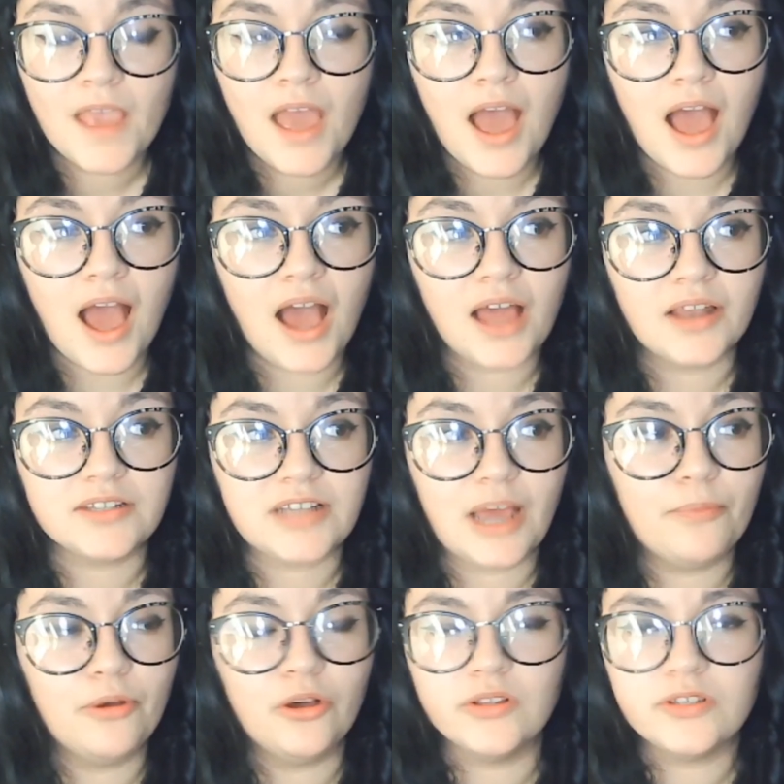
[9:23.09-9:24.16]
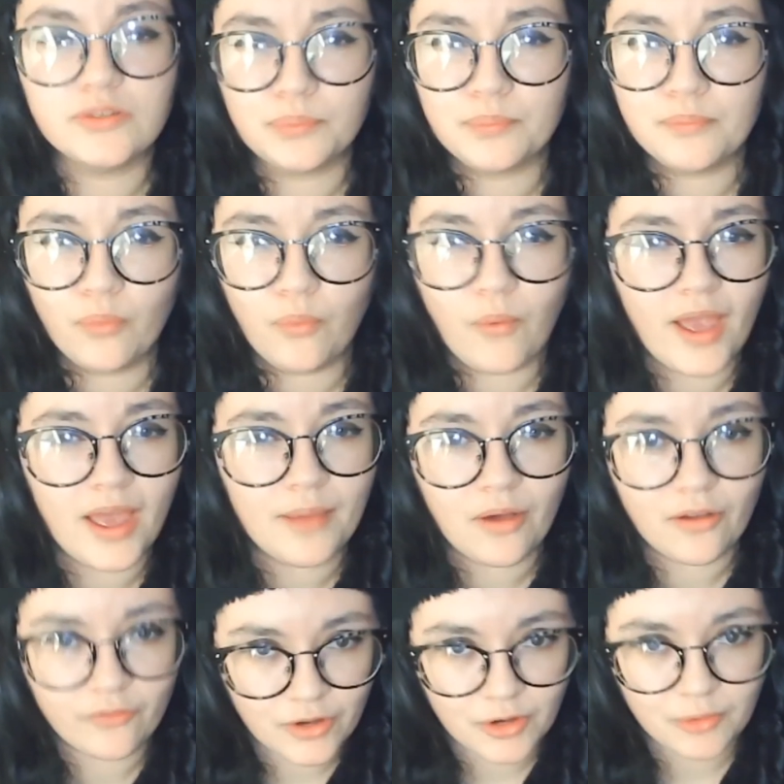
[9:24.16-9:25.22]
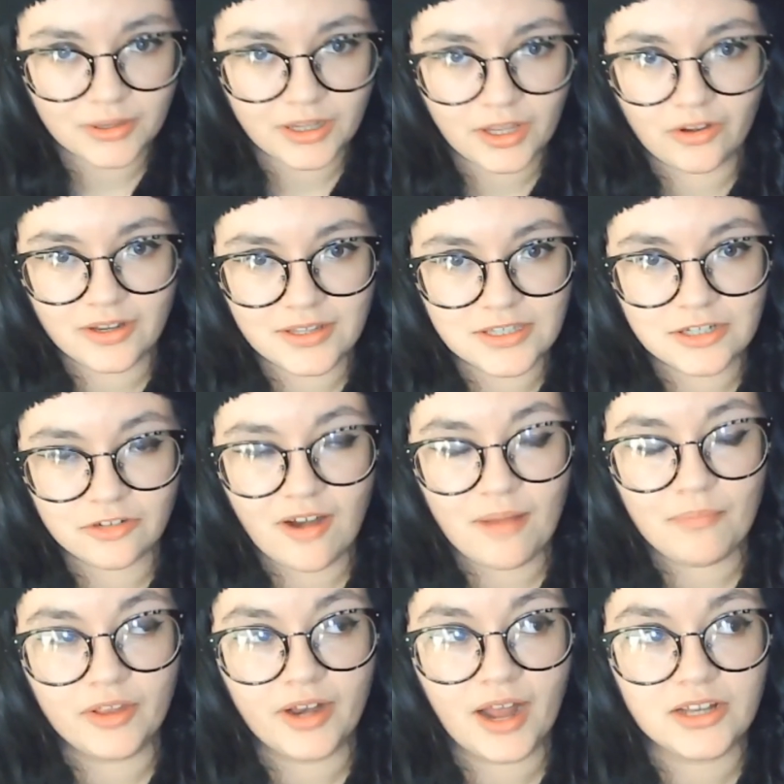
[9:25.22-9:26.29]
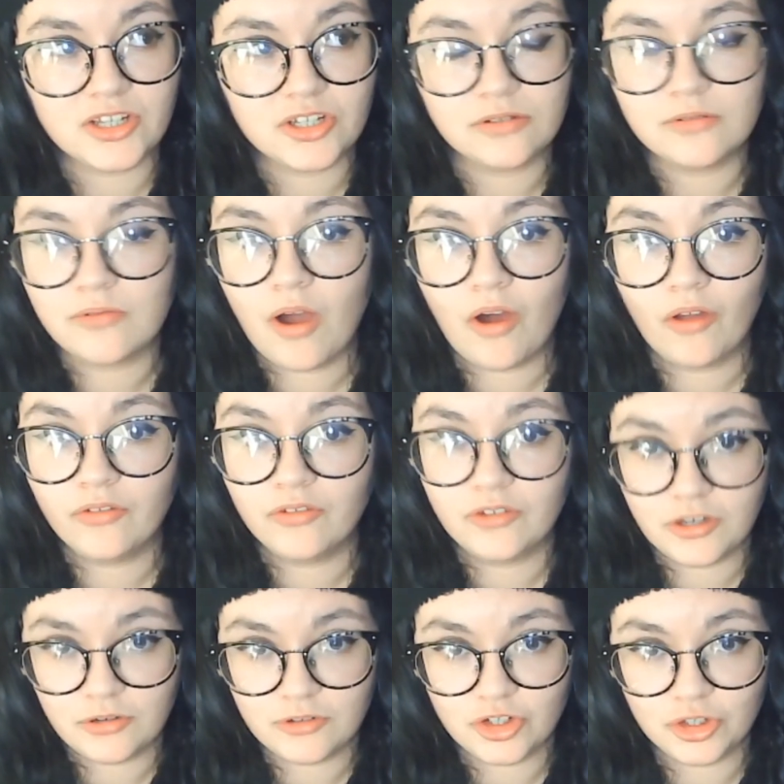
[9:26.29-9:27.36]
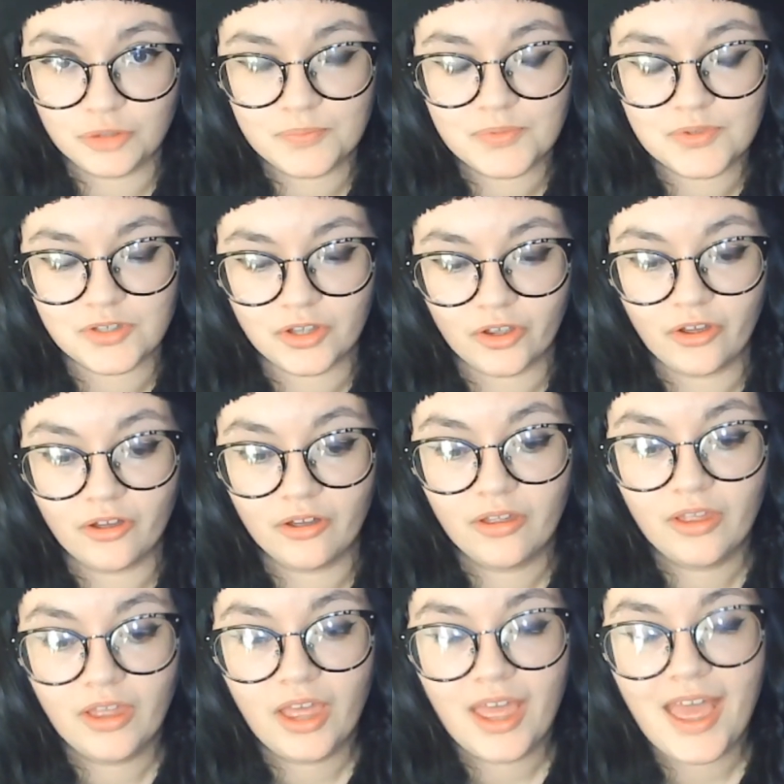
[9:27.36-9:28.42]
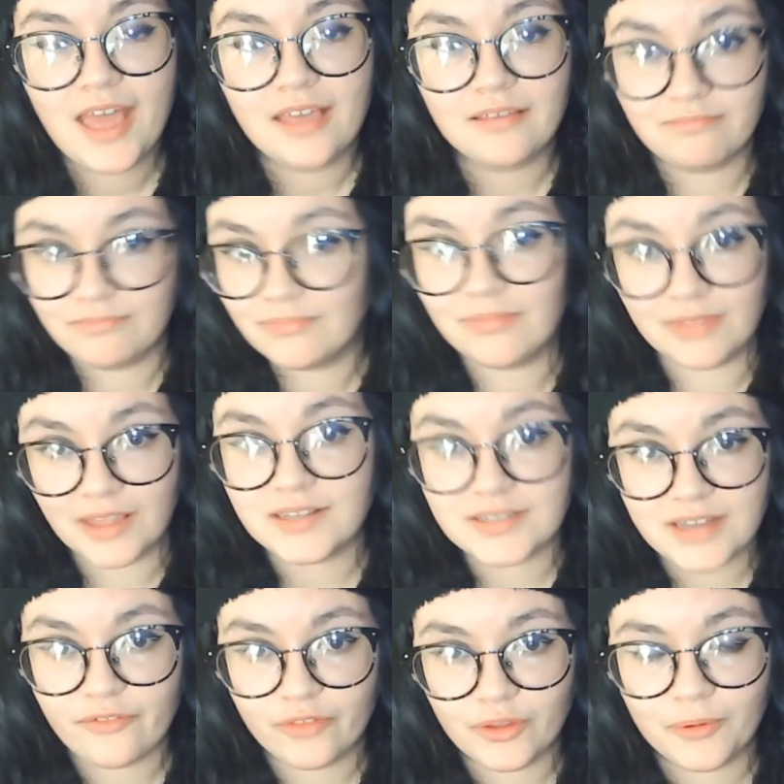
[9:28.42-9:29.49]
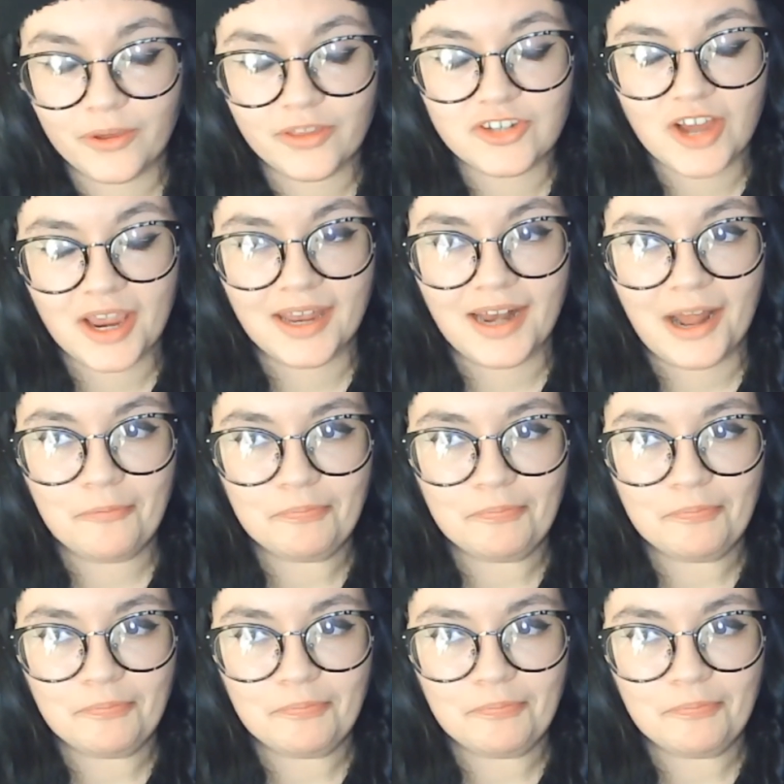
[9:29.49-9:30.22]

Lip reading: and I post way more frequently on Instagram than I do on YouTube, so it's definitely worth checking out.